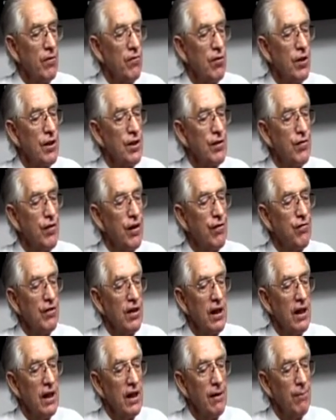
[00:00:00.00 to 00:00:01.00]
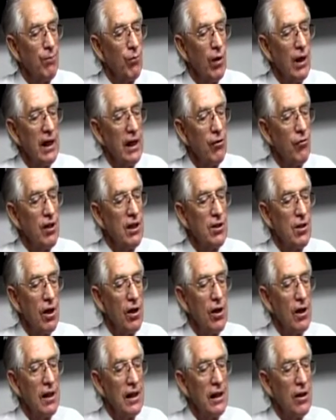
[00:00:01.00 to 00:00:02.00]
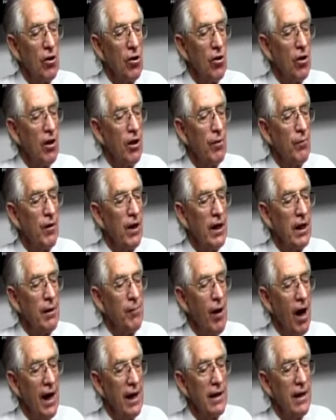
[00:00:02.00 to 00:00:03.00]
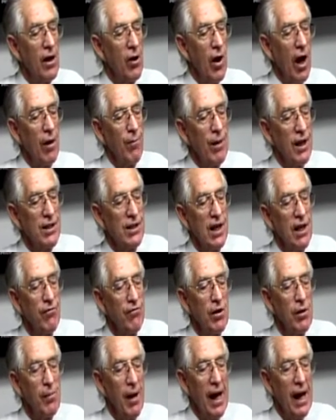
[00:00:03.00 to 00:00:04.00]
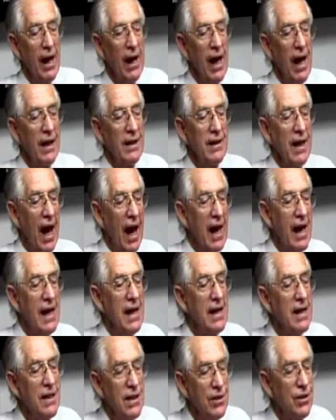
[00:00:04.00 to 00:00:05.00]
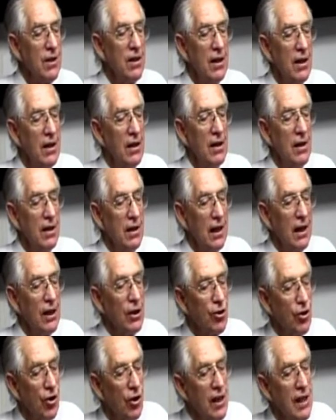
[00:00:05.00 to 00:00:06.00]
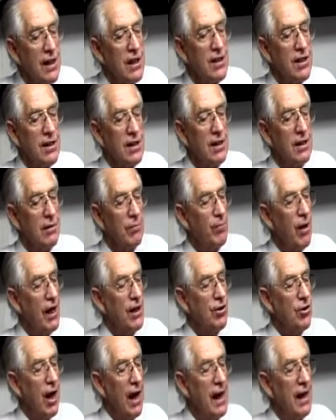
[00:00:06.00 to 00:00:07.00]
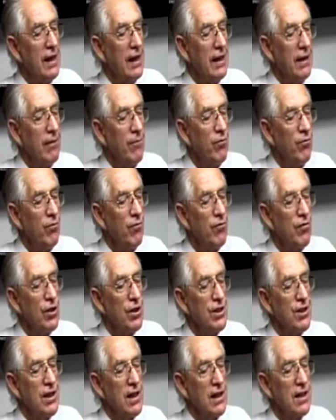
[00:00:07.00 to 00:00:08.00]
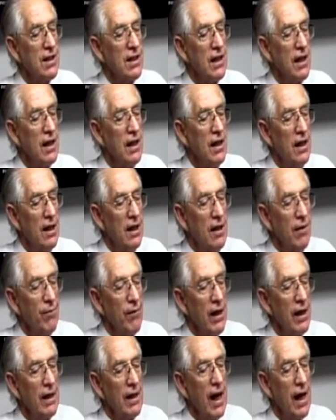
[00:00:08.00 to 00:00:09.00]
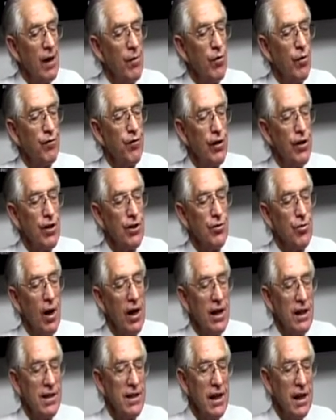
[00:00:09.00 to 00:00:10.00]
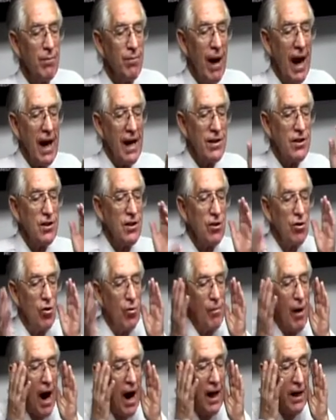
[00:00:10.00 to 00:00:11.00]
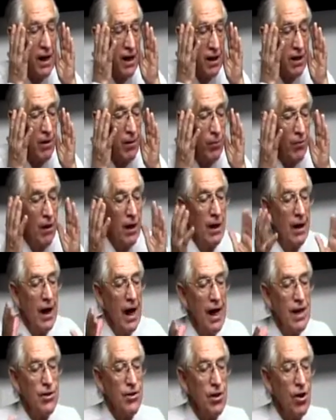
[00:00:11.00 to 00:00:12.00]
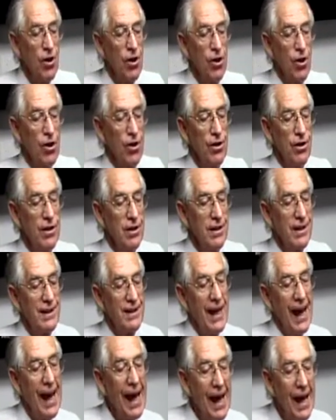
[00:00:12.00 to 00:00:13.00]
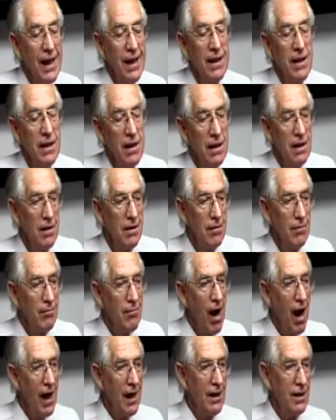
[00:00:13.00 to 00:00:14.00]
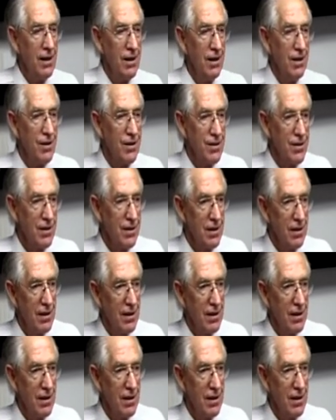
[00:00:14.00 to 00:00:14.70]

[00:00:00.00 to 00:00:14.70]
Verse 15, when he returned, he called them that he might know how much every man had gained, increased by trading. Verse 16, then came the first one and said, Master, your miner has earned 10 miners.